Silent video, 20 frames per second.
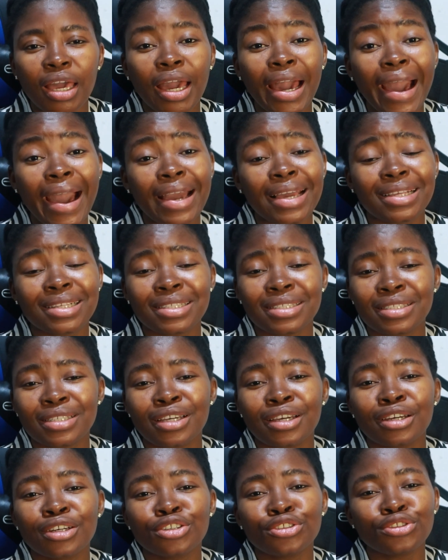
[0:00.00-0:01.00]
Guys,
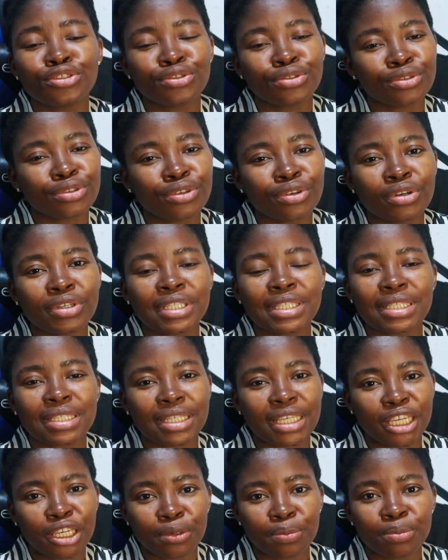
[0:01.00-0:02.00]
do not
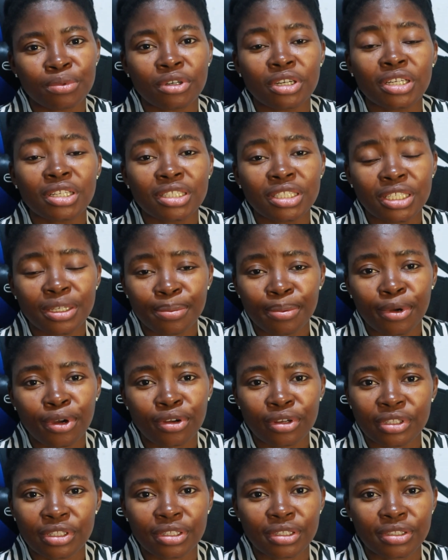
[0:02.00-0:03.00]
skip deep
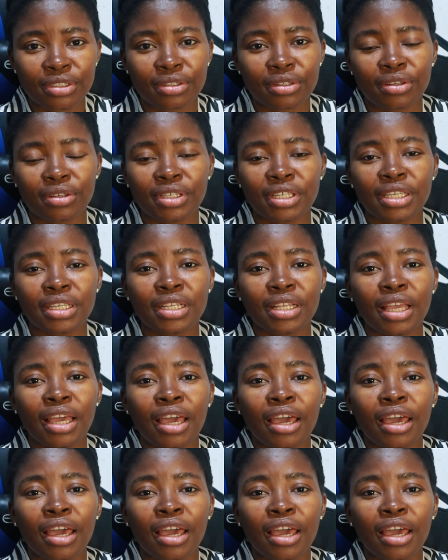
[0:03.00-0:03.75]
conditioning,